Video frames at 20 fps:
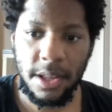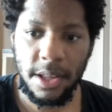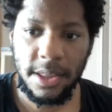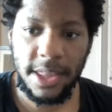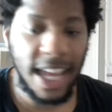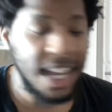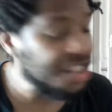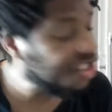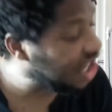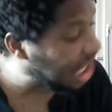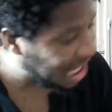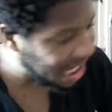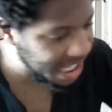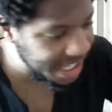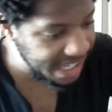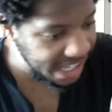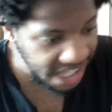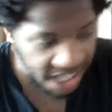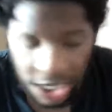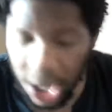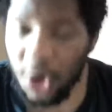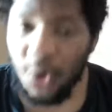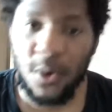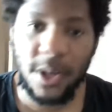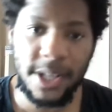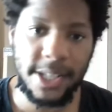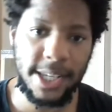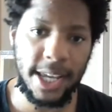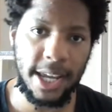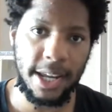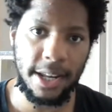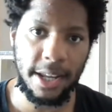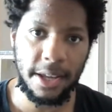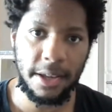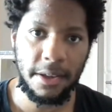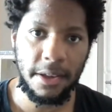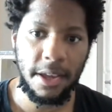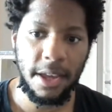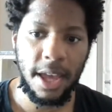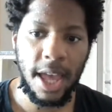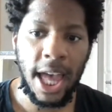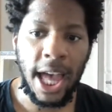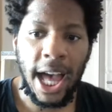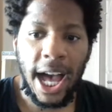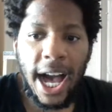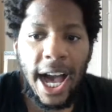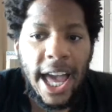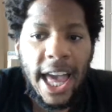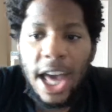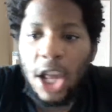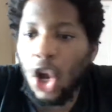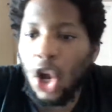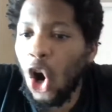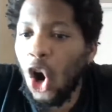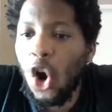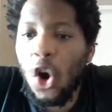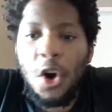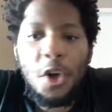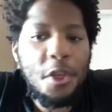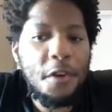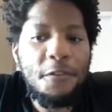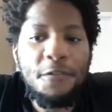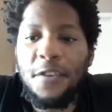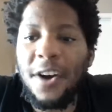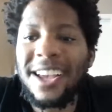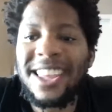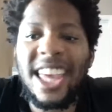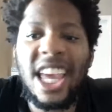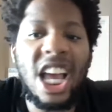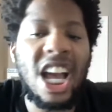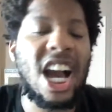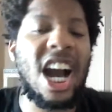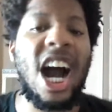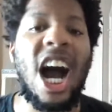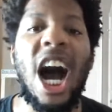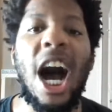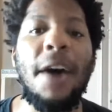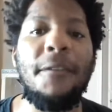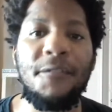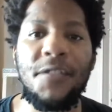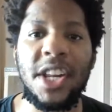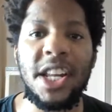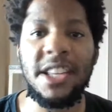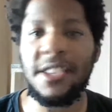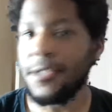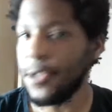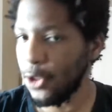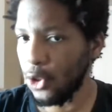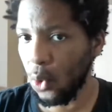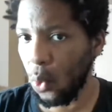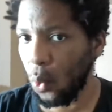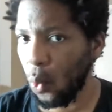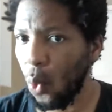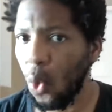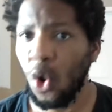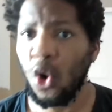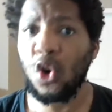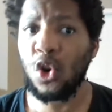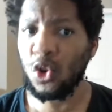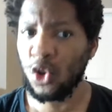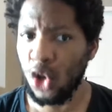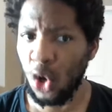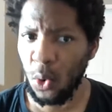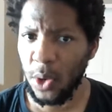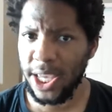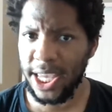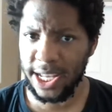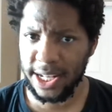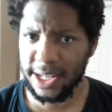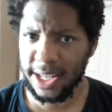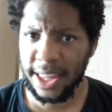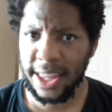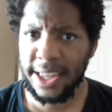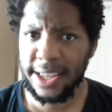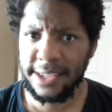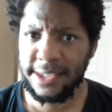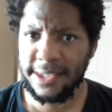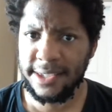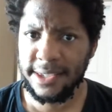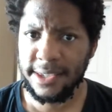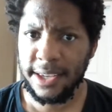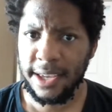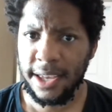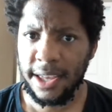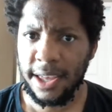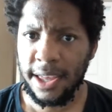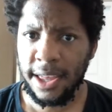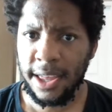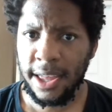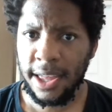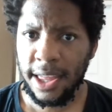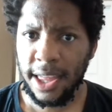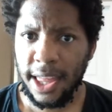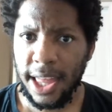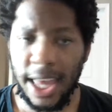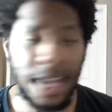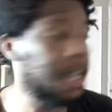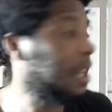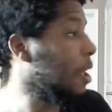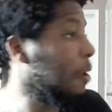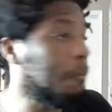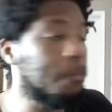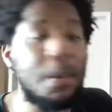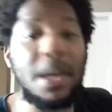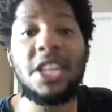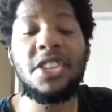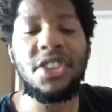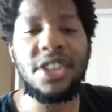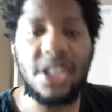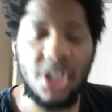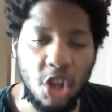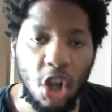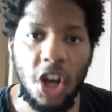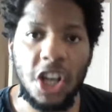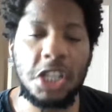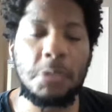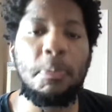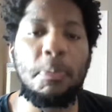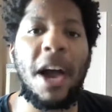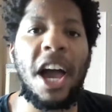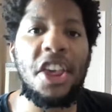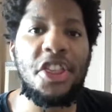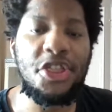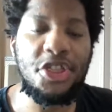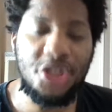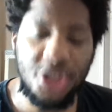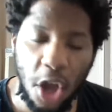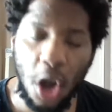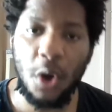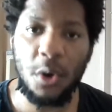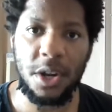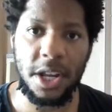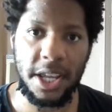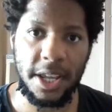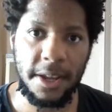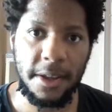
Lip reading: That shit is irritating. I had all the fucking confidence in the world going into this, and them bitches lost by 30.